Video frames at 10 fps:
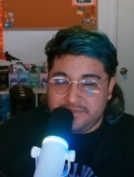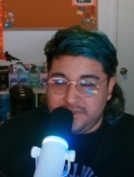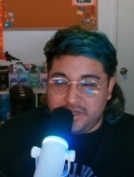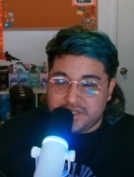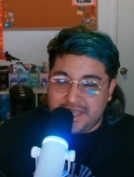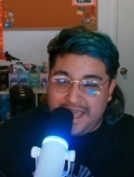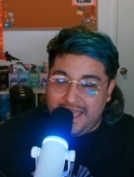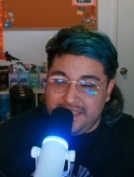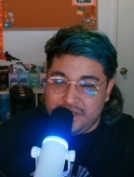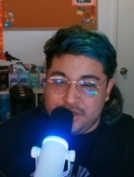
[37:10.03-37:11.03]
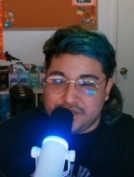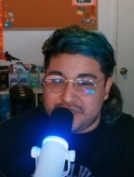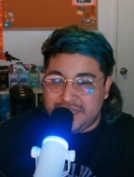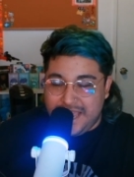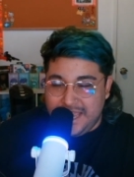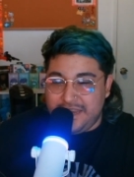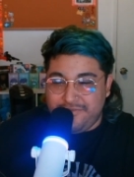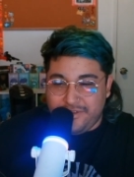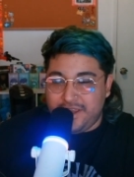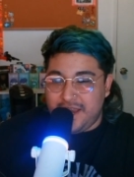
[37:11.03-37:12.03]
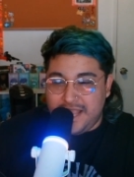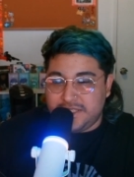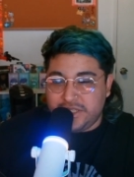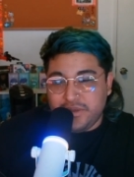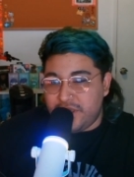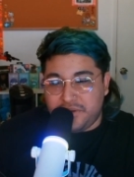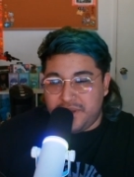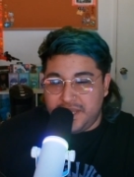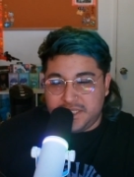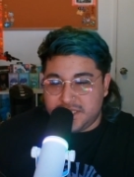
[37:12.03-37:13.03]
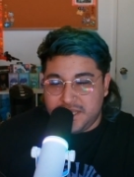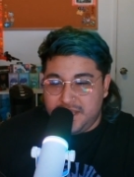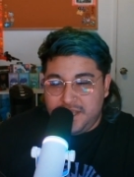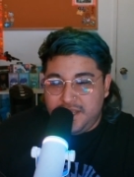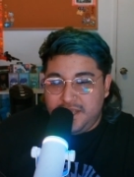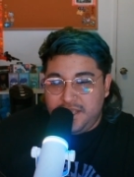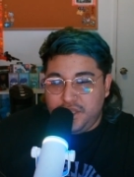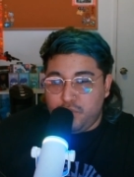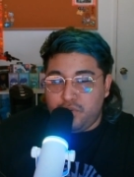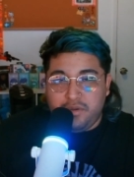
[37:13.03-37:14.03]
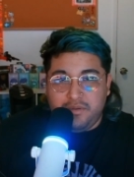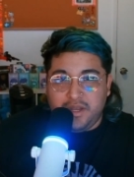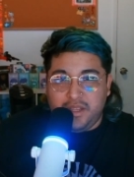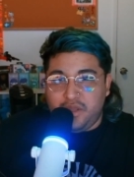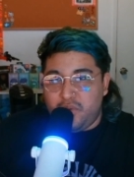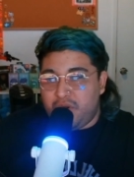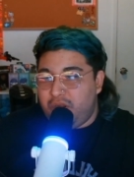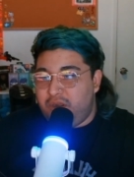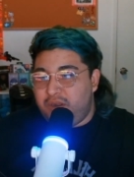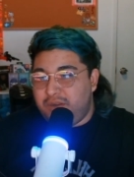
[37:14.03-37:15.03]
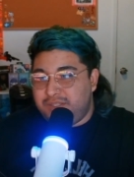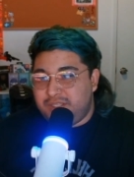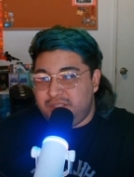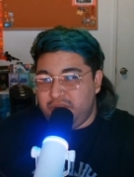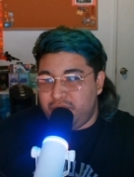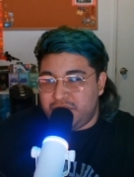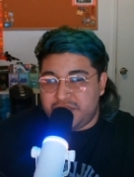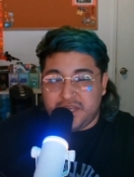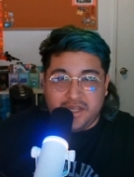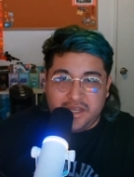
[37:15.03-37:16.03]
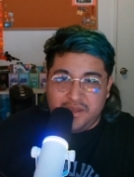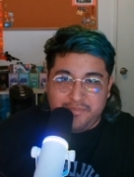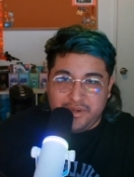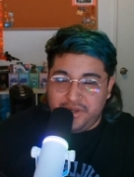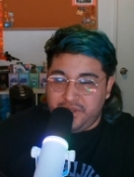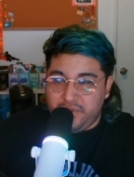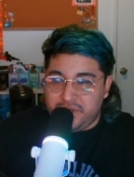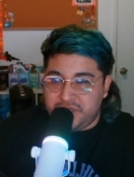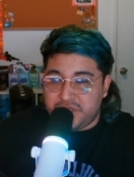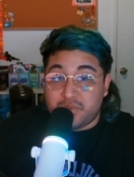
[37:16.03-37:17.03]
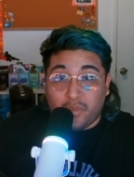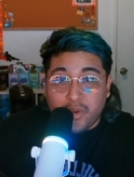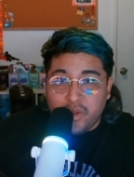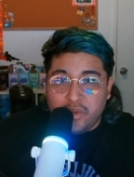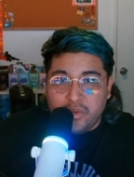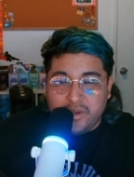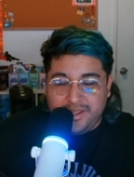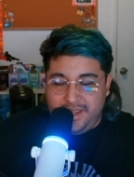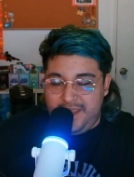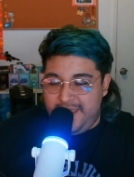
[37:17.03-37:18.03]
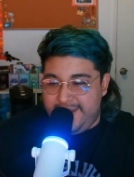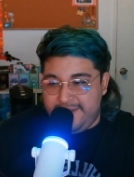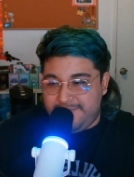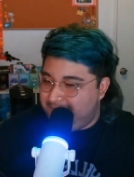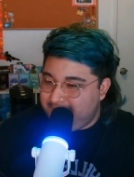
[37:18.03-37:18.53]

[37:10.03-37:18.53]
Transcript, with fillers: You just had you just kind of fucking had to do. Otherwise, you would you were you were stuck up or you were just rude and